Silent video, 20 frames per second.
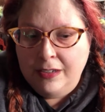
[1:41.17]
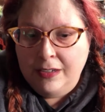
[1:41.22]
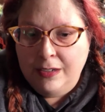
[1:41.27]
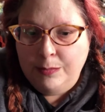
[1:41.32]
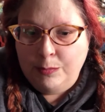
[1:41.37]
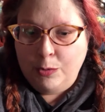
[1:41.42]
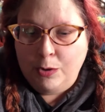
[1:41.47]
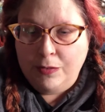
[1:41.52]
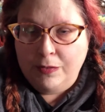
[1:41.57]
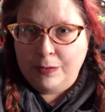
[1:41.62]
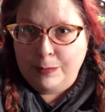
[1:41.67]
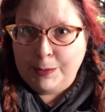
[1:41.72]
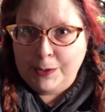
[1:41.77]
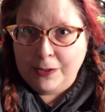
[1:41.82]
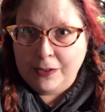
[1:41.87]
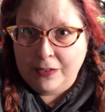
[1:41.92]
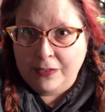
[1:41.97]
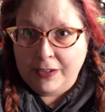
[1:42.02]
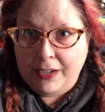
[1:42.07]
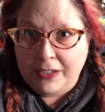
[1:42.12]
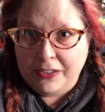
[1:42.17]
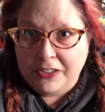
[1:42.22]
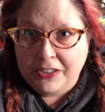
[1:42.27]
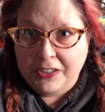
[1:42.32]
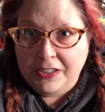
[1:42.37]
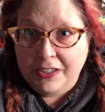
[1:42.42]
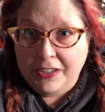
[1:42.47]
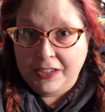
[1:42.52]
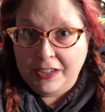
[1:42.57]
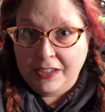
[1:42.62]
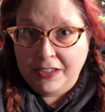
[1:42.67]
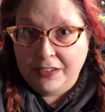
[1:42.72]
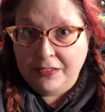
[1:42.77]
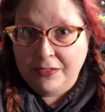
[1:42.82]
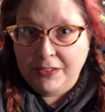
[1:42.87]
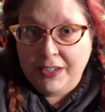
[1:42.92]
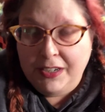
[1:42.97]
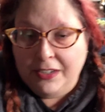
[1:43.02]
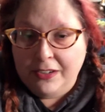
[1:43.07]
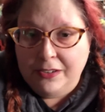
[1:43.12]
more of a bulk fashion in
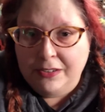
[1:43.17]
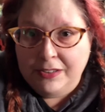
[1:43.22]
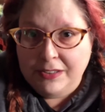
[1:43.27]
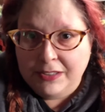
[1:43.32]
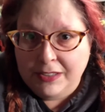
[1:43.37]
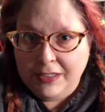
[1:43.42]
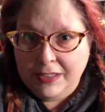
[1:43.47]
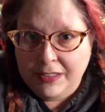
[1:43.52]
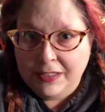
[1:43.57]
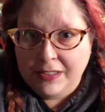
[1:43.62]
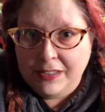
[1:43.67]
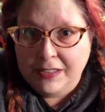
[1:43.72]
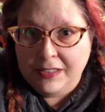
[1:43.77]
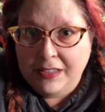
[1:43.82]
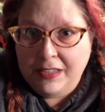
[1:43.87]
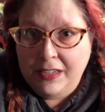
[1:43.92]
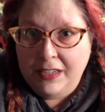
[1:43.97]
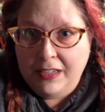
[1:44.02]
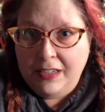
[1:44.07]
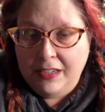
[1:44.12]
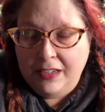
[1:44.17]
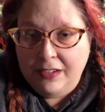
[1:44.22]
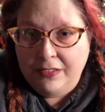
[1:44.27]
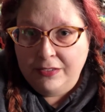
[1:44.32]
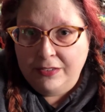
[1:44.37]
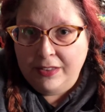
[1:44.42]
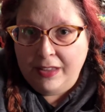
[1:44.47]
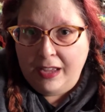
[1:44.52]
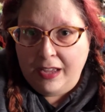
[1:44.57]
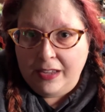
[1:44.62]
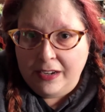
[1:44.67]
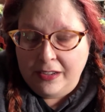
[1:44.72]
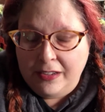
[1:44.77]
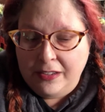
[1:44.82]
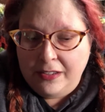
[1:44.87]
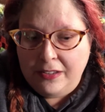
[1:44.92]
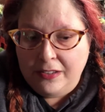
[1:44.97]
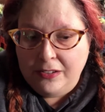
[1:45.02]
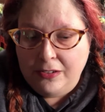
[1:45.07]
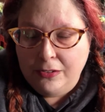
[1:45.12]
videos and see if that
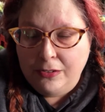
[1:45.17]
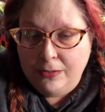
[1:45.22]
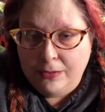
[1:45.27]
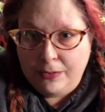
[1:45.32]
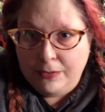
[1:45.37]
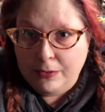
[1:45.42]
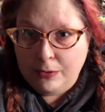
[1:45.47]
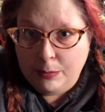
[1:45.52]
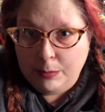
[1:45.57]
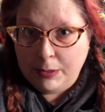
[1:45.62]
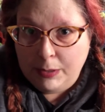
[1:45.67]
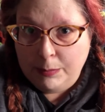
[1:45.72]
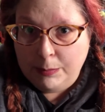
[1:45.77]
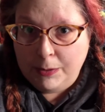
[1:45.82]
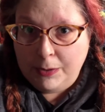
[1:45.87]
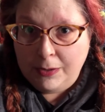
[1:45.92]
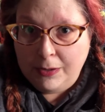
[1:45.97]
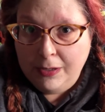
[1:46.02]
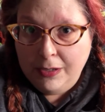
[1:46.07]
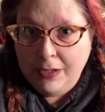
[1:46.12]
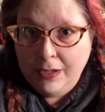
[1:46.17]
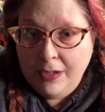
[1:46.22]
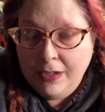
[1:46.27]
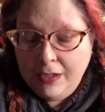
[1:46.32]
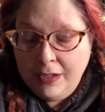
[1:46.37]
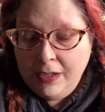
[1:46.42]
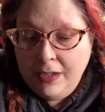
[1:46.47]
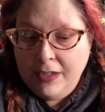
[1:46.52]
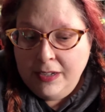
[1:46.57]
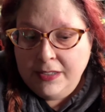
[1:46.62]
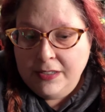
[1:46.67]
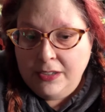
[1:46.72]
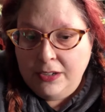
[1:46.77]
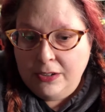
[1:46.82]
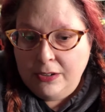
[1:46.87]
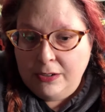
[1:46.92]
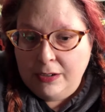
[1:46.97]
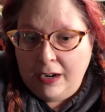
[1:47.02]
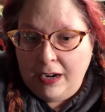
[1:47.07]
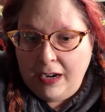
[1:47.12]
is useful for people.
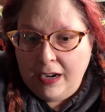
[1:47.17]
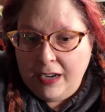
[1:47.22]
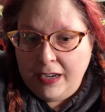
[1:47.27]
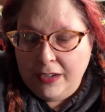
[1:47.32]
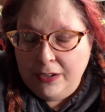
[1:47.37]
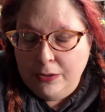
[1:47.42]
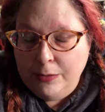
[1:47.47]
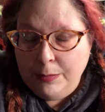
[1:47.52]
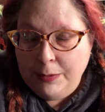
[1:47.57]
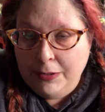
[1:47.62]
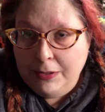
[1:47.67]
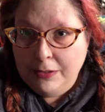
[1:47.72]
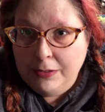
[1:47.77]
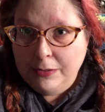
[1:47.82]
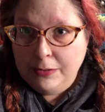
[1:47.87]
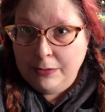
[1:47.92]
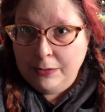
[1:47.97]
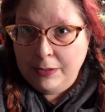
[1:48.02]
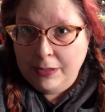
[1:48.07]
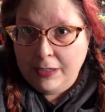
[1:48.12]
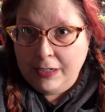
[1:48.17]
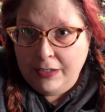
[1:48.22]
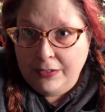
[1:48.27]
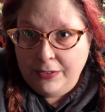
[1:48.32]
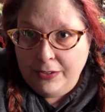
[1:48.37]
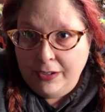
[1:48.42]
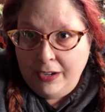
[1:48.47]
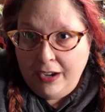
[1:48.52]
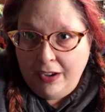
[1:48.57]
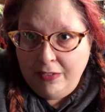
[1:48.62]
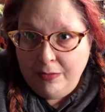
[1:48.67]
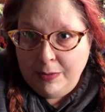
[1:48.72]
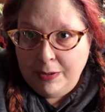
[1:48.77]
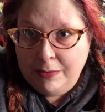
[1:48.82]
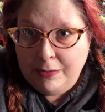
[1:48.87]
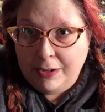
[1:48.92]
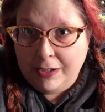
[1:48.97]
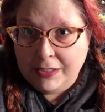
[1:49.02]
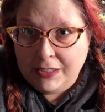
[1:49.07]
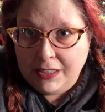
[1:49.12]
So I hope if you have been
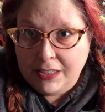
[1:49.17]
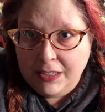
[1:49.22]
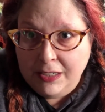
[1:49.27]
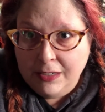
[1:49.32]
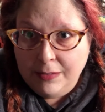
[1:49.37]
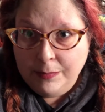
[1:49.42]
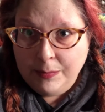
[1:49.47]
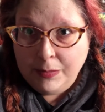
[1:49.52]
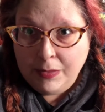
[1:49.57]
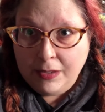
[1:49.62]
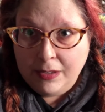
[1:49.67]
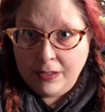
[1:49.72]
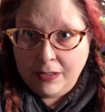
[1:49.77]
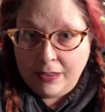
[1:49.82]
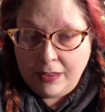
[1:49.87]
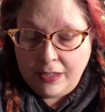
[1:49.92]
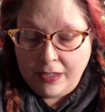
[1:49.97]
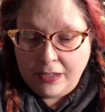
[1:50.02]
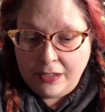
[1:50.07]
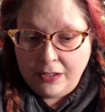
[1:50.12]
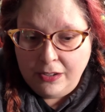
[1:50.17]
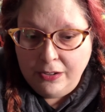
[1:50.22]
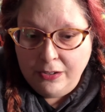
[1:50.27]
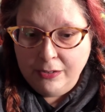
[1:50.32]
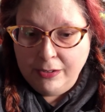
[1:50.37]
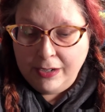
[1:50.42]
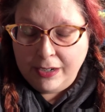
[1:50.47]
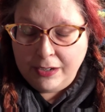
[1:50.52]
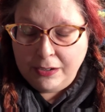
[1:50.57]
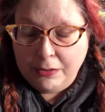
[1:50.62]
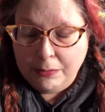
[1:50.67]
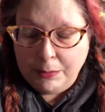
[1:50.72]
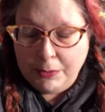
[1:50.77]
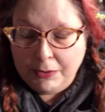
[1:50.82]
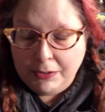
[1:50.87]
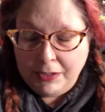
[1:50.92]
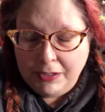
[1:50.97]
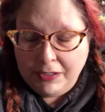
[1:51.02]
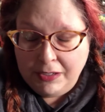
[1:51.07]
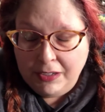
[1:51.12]
watching, thank you, and I hope you
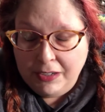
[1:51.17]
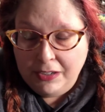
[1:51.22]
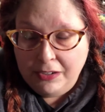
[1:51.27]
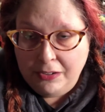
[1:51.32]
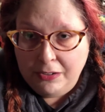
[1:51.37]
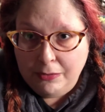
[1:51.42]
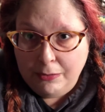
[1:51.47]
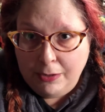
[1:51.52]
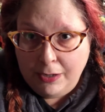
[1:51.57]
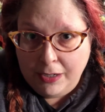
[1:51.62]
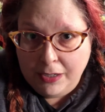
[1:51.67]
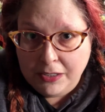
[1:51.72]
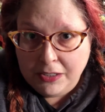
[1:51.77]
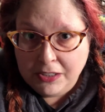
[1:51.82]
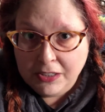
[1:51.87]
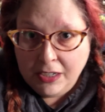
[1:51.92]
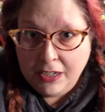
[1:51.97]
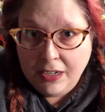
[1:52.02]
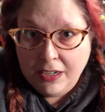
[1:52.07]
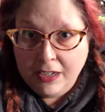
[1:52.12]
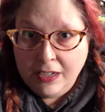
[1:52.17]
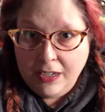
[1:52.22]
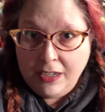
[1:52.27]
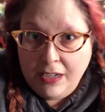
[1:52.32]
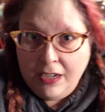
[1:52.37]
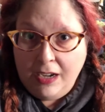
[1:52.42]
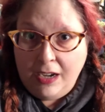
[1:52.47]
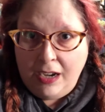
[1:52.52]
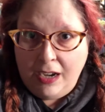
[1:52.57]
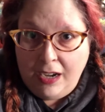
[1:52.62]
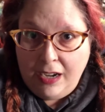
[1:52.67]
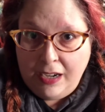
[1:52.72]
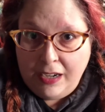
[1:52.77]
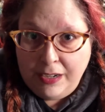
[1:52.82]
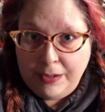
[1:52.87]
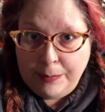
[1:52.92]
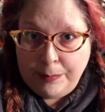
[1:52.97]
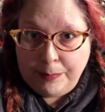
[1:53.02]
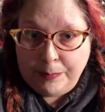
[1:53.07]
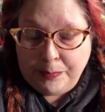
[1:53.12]
continue to watch,
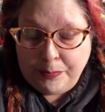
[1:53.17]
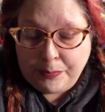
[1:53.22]
and